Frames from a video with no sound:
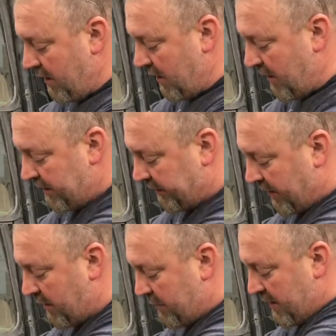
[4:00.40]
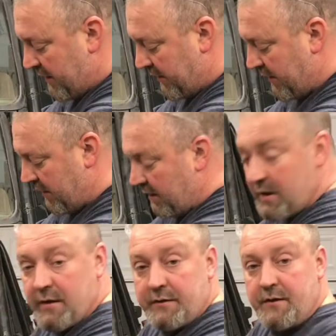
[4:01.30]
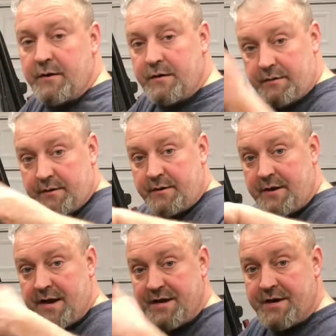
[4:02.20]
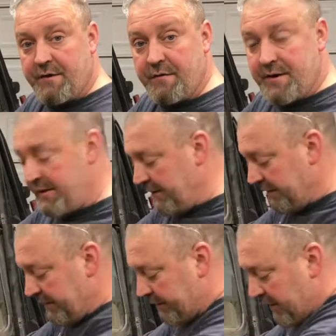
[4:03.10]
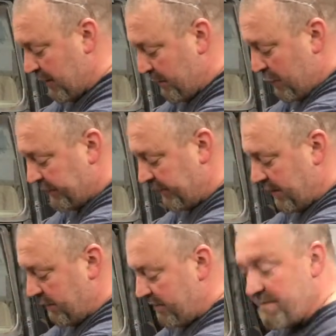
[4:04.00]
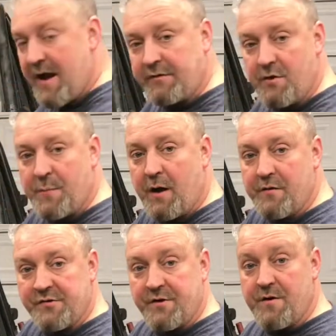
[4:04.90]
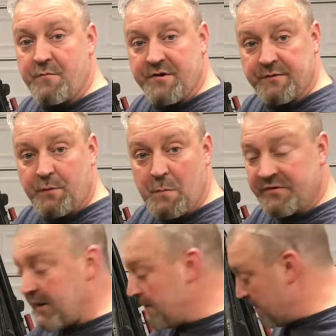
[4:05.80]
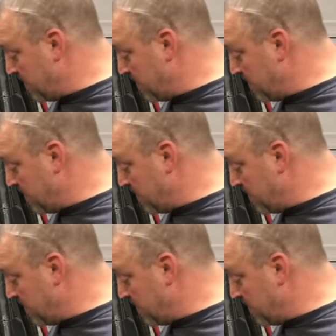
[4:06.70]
I just got to make a little 90-degree dealie so I can bolt it in where the factory power steering reservoir was at.